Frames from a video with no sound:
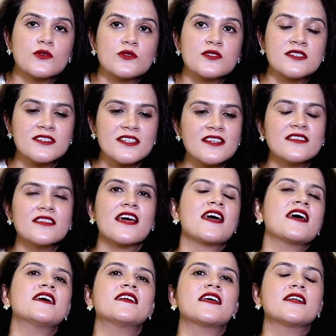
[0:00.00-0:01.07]
sit
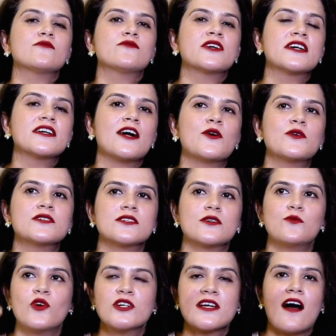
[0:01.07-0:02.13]
there and figure out
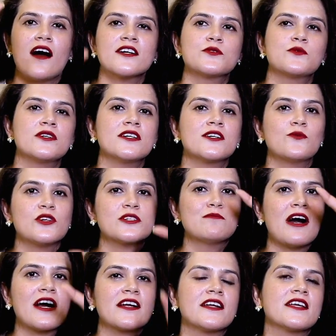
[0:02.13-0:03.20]
what artwork, what
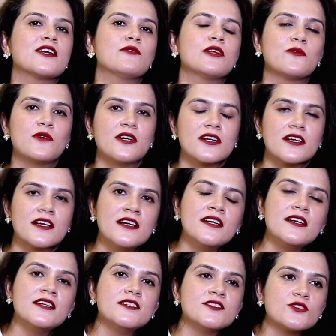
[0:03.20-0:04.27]
marketing will work.
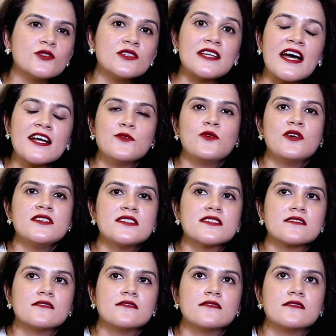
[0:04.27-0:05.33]
So that
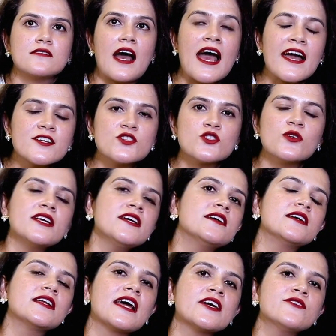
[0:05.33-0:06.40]
was actually
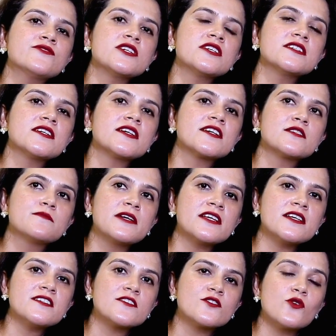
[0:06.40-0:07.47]
a life-changing
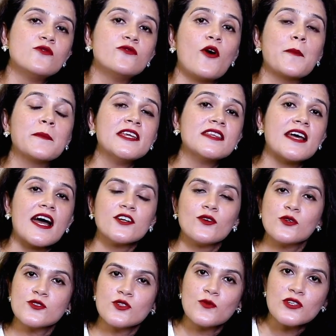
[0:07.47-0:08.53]
experience, though for me that
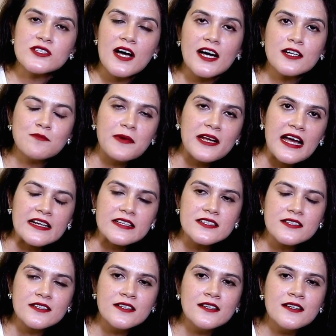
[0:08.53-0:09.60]
also was
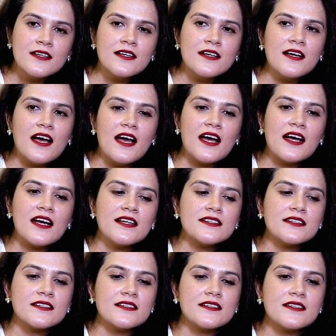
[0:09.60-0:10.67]
unplanned.
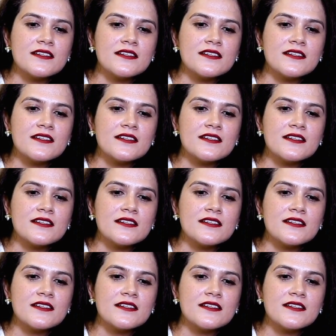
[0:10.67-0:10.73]
And